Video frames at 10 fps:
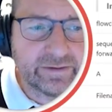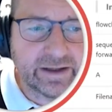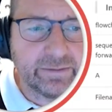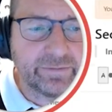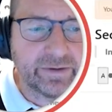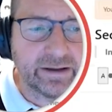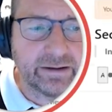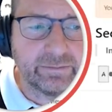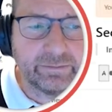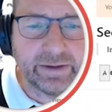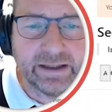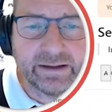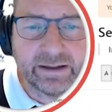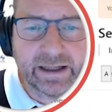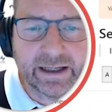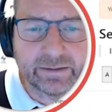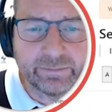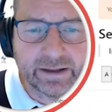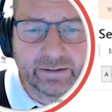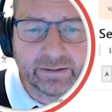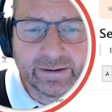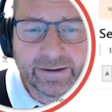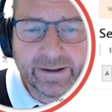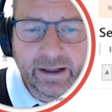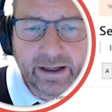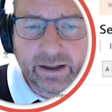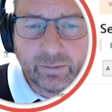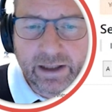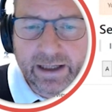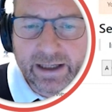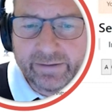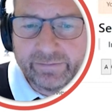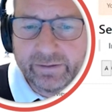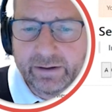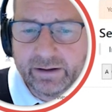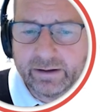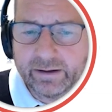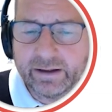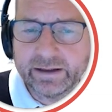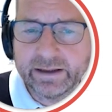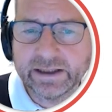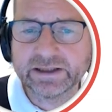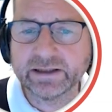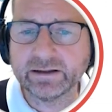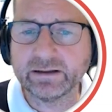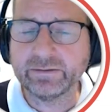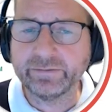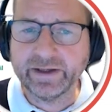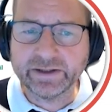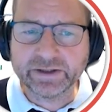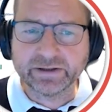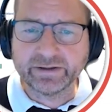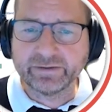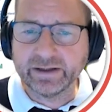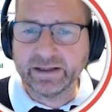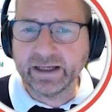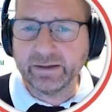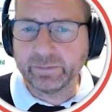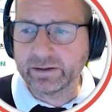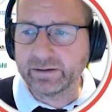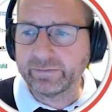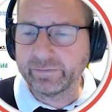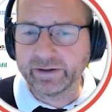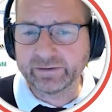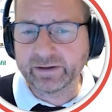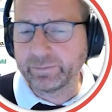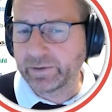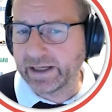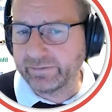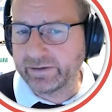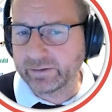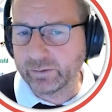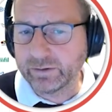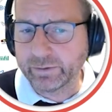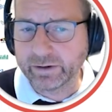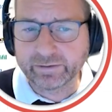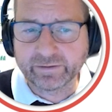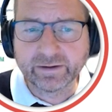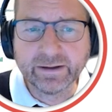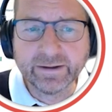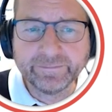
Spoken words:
the same thing, being the admin, I will have additional features enabled. For example, I have the toolbox.